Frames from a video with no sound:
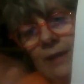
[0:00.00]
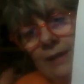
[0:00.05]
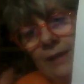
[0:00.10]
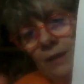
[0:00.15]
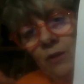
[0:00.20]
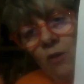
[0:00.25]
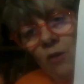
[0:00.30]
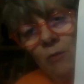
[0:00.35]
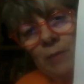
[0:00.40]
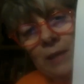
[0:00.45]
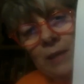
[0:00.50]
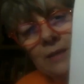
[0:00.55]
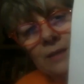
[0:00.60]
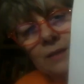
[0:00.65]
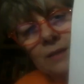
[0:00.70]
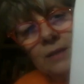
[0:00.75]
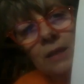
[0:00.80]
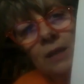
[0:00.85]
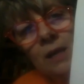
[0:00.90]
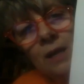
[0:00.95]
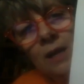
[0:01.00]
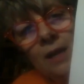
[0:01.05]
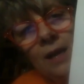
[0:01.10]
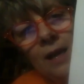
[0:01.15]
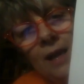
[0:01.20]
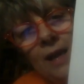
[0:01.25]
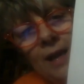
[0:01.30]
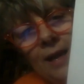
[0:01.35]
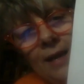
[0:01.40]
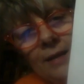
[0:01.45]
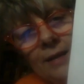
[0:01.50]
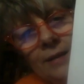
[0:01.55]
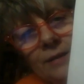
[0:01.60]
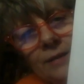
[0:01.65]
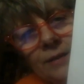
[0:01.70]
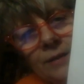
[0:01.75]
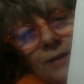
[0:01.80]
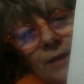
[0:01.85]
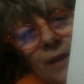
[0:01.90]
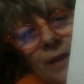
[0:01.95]
the comments,
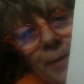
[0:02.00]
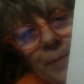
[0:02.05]
and